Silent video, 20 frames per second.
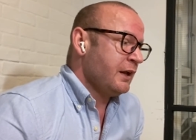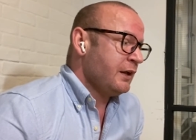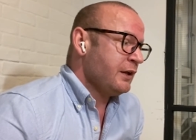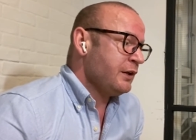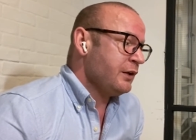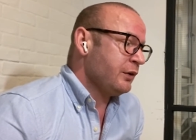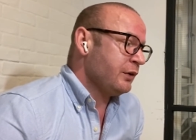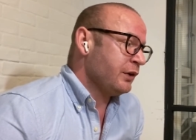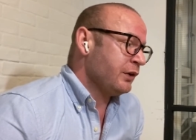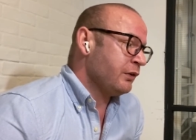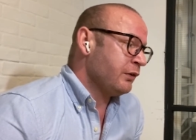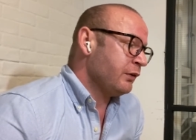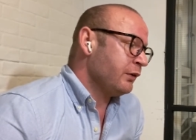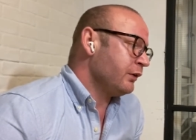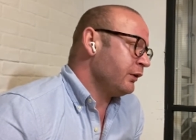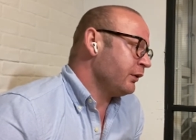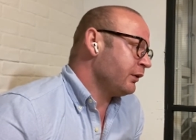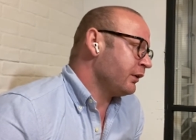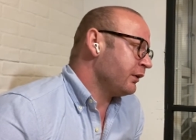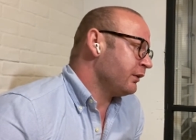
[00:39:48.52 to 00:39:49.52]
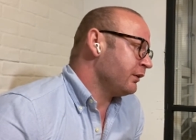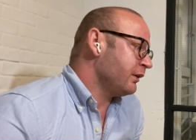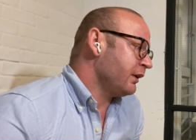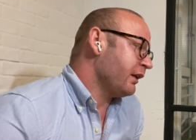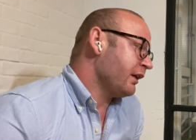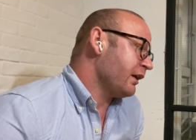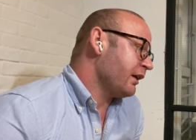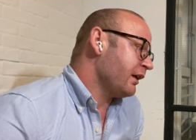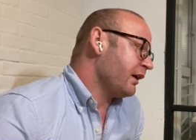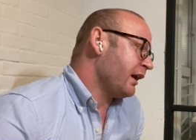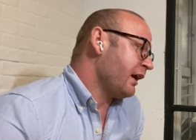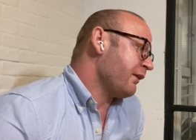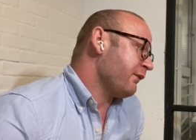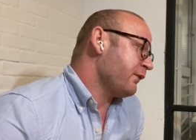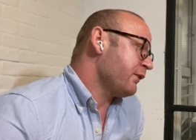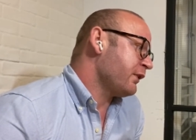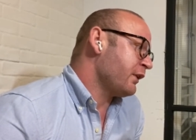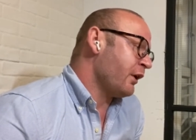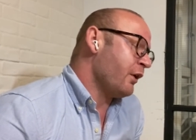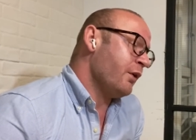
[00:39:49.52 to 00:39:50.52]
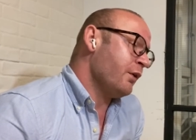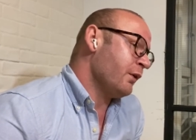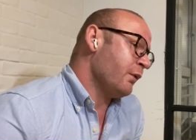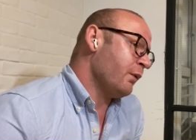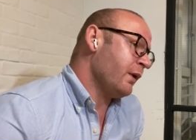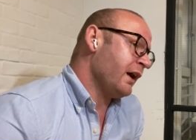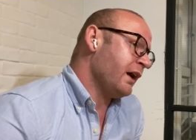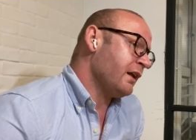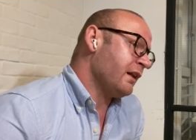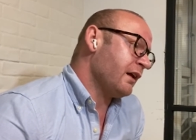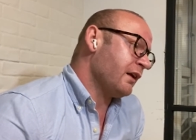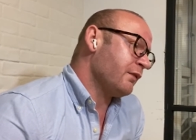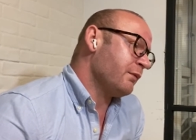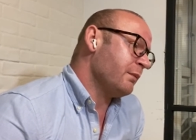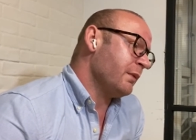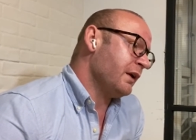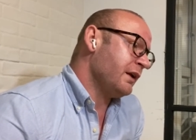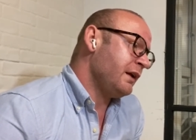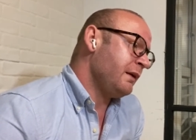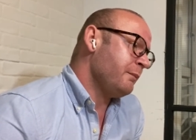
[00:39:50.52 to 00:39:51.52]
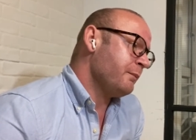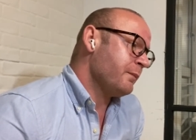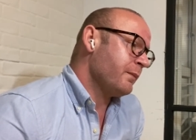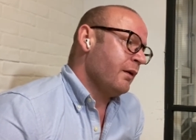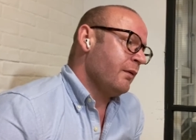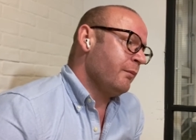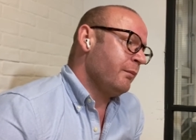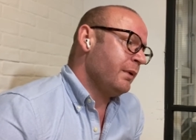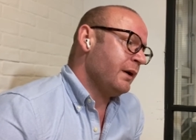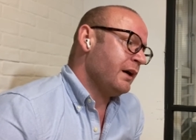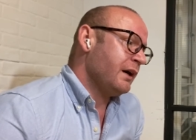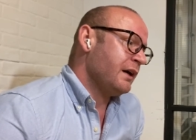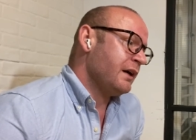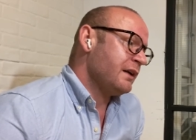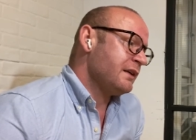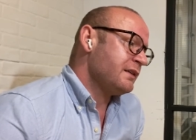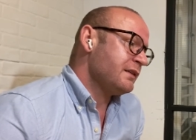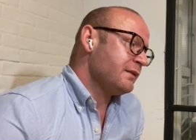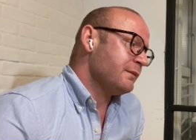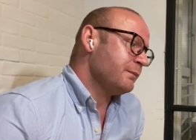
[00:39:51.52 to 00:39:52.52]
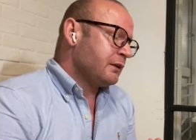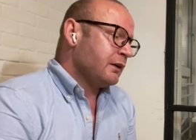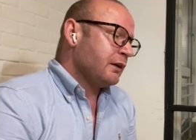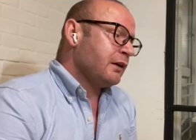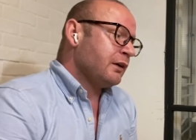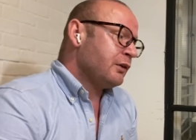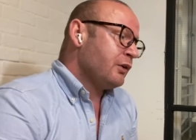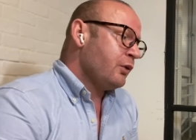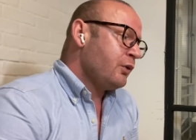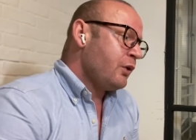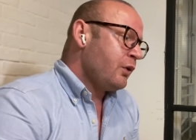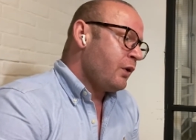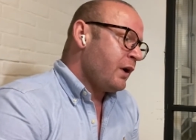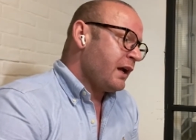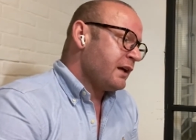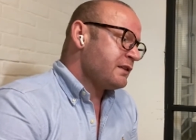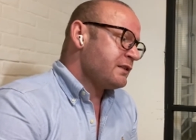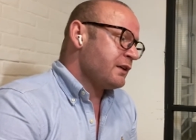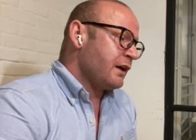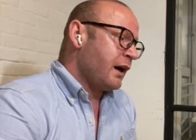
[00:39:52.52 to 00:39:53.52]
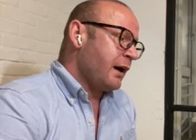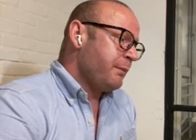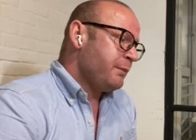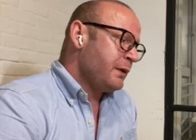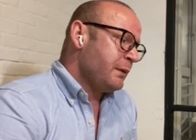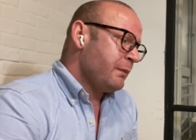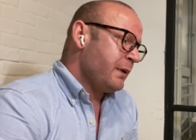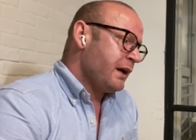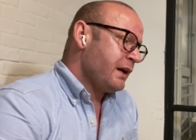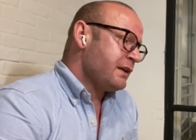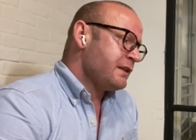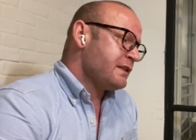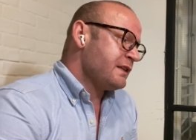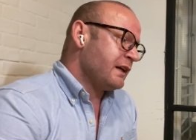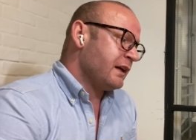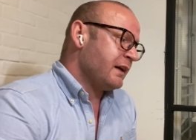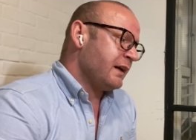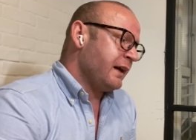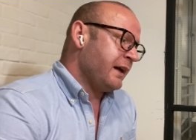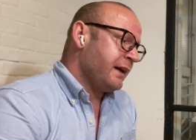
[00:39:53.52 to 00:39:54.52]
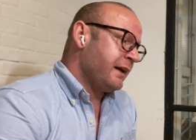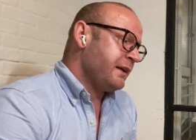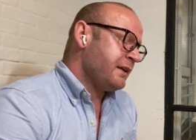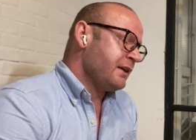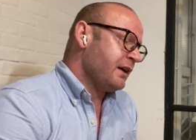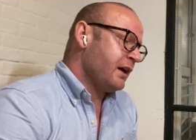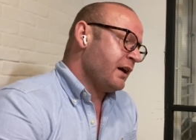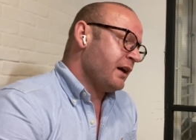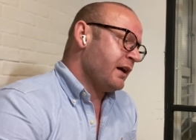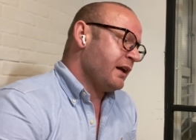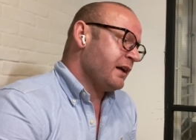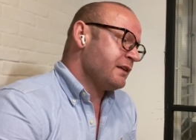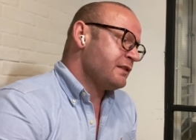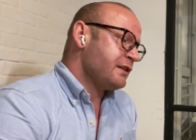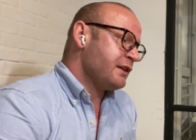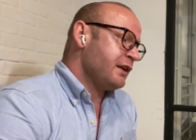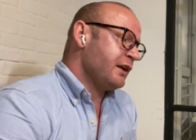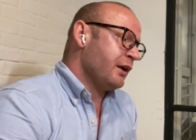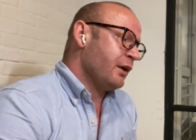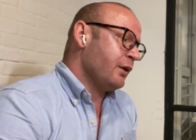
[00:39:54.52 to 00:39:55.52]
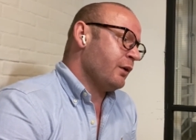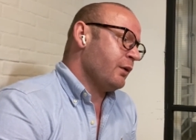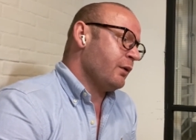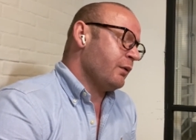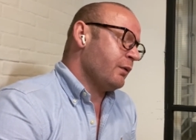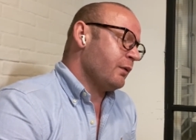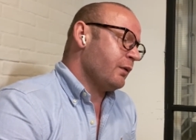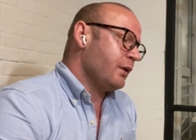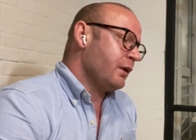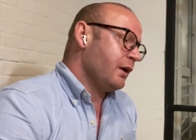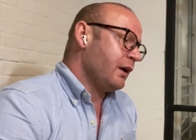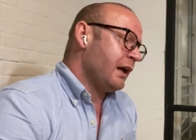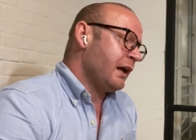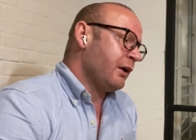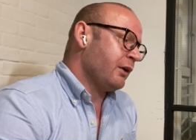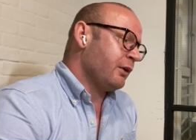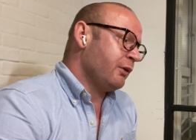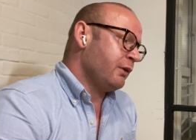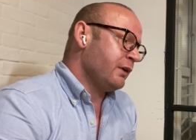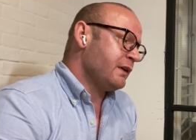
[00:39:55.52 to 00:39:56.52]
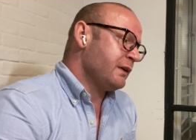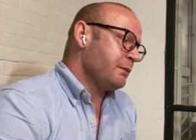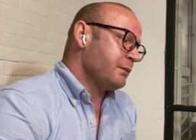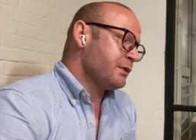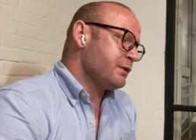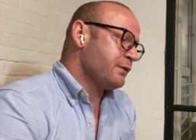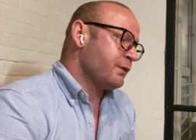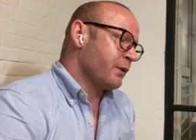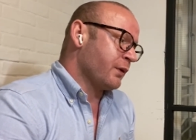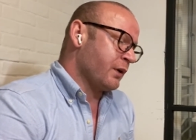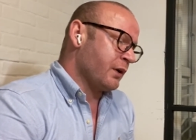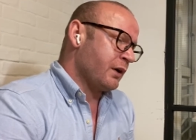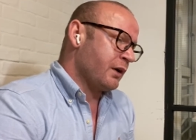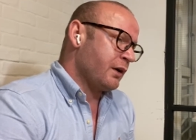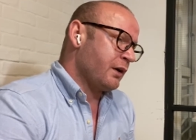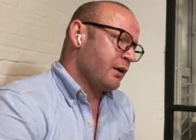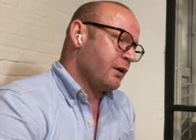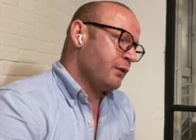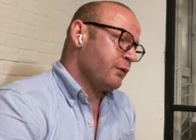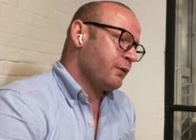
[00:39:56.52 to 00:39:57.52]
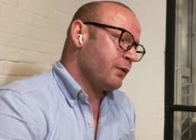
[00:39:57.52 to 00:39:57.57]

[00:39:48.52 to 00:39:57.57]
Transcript: you can have thrown away a lot of money. But Google has to optimize their anti-SEO algorithms for